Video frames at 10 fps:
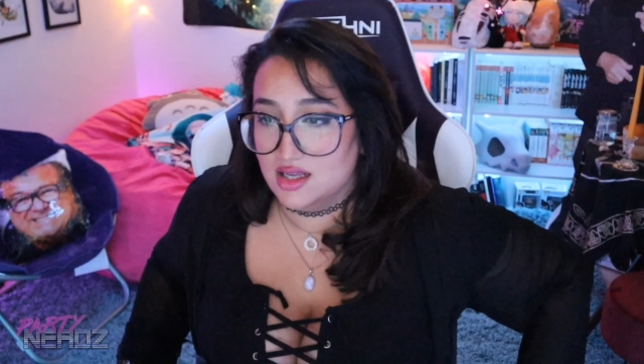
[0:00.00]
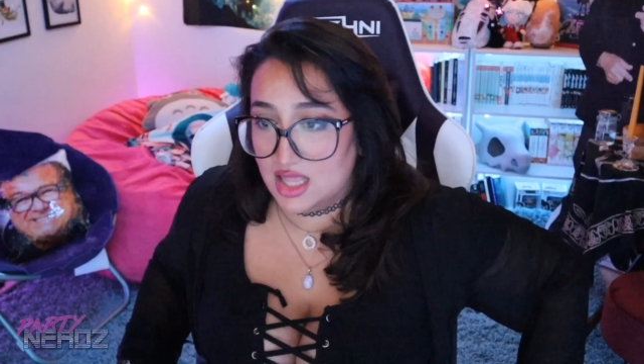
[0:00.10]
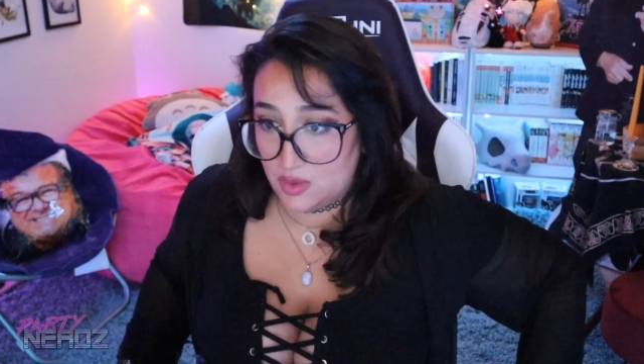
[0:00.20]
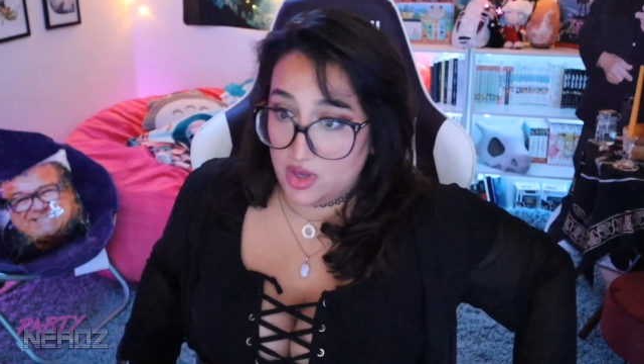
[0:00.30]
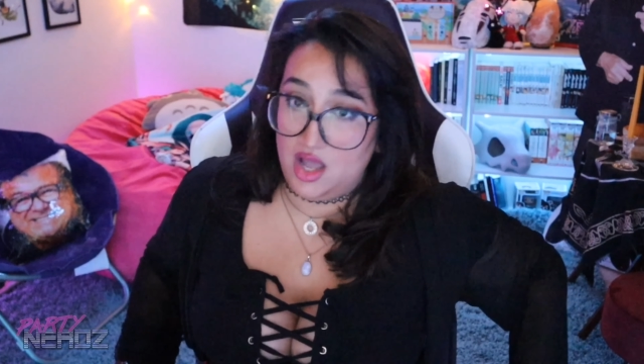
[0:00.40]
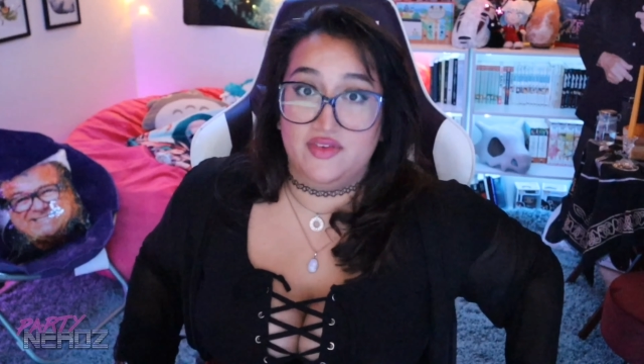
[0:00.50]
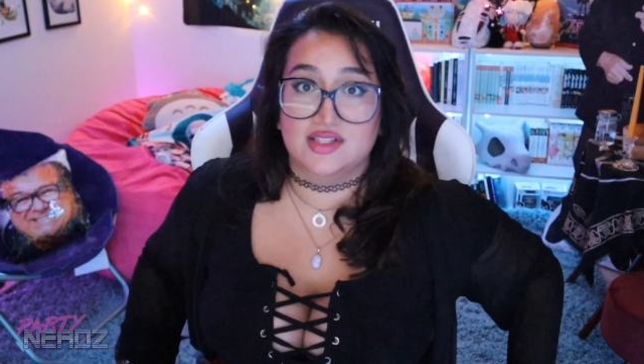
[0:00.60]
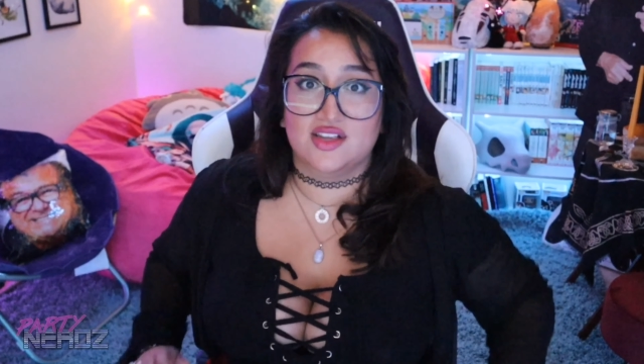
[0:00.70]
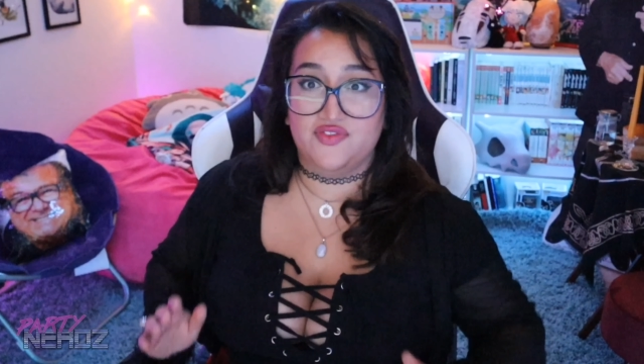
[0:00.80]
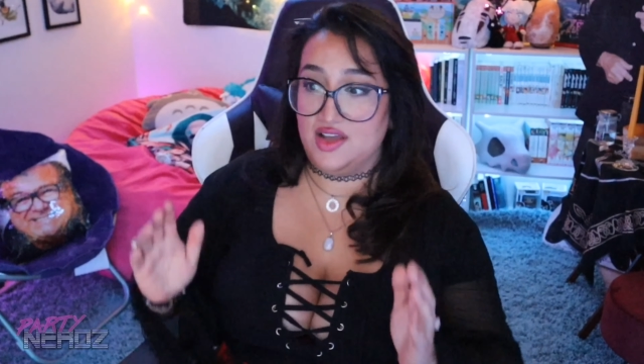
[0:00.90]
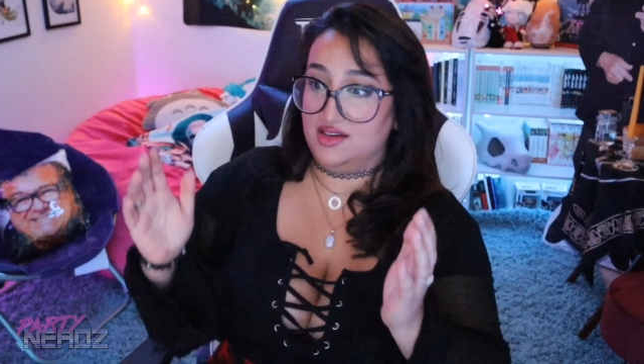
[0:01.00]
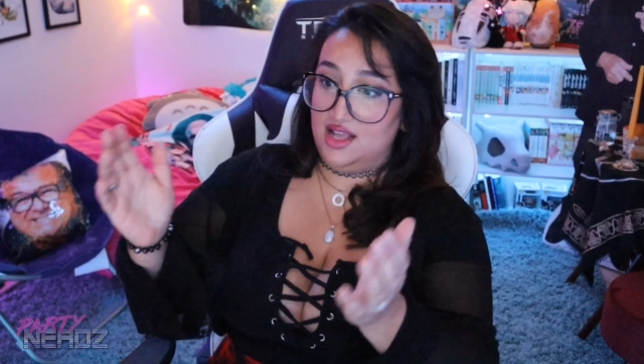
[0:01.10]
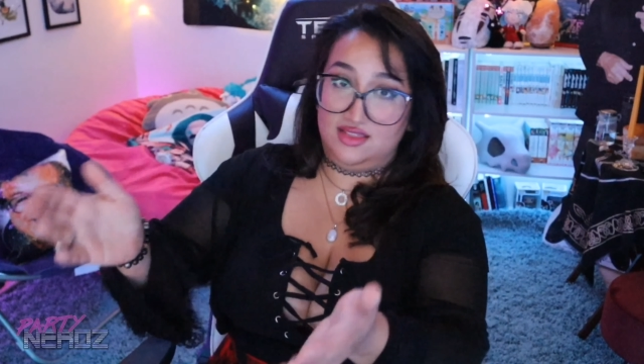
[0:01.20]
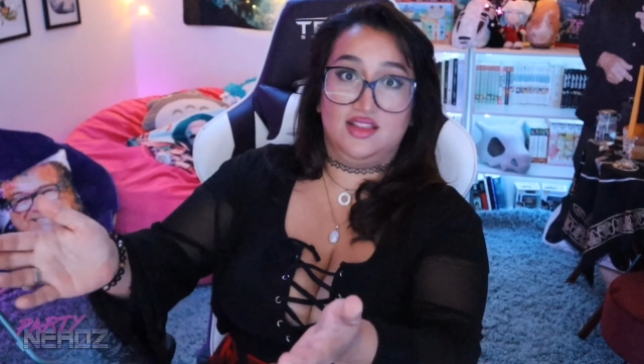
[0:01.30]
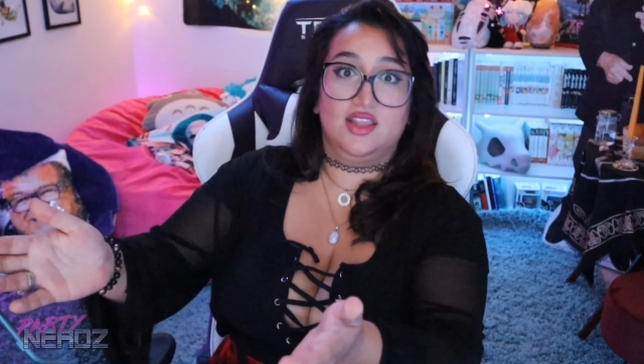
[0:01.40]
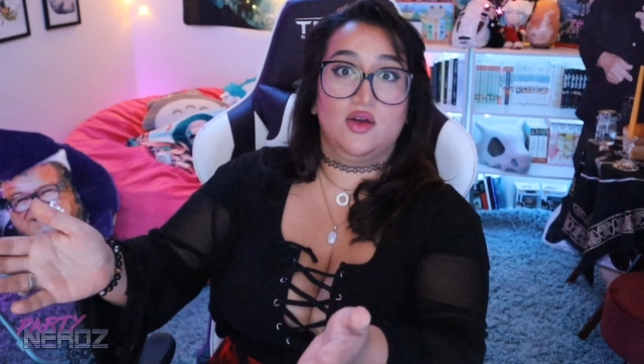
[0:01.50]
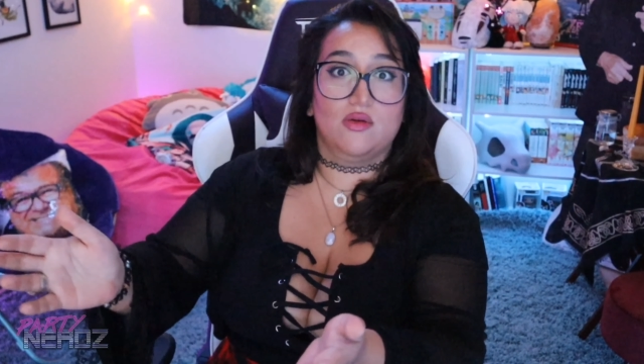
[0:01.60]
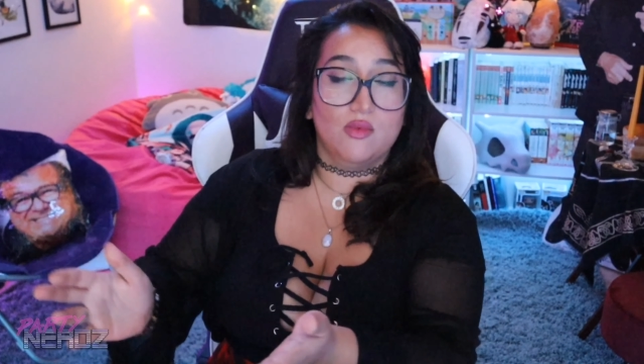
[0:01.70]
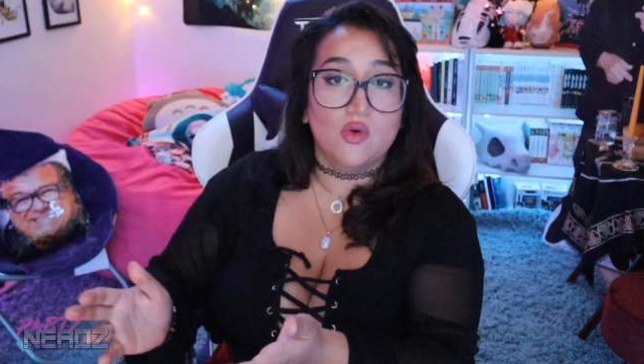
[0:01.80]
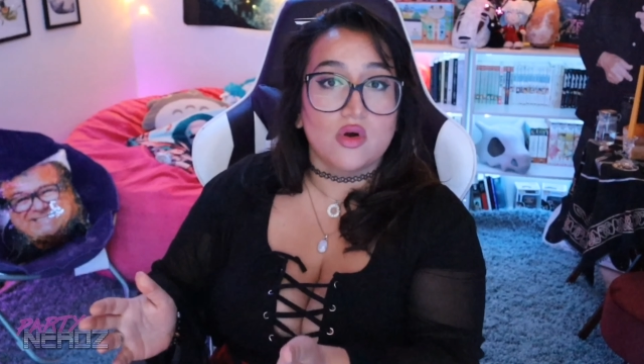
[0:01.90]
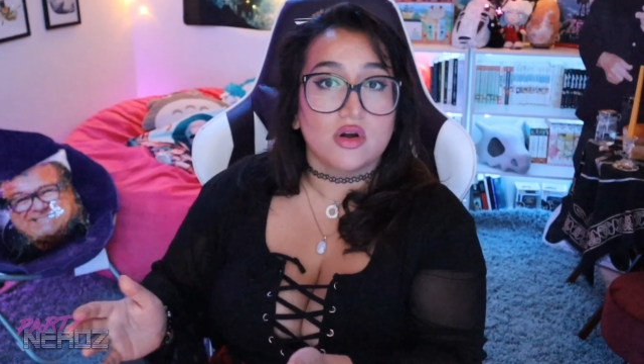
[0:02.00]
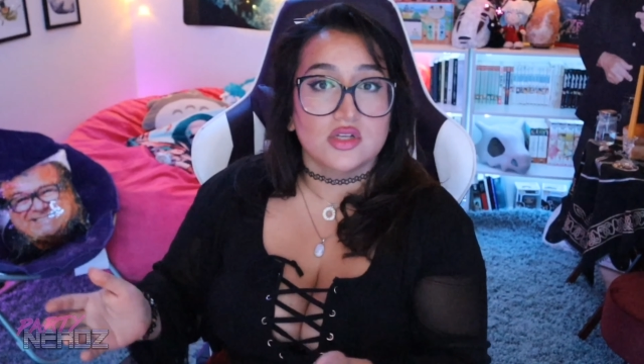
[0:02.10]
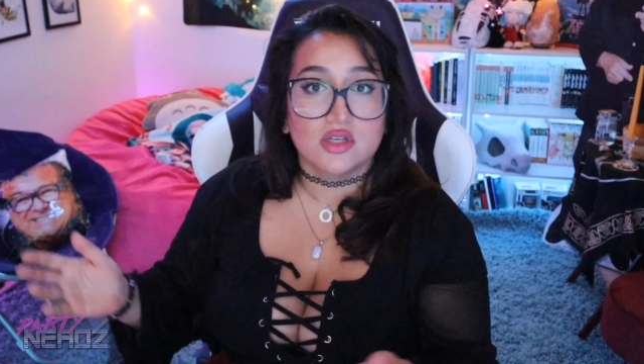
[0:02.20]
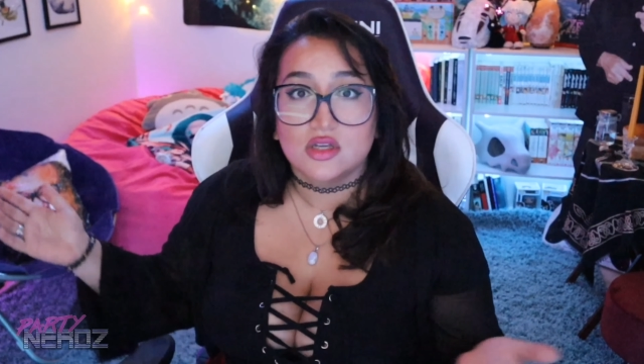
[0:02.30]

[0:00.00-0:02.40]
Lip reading: Like, we obviously found out that there were more.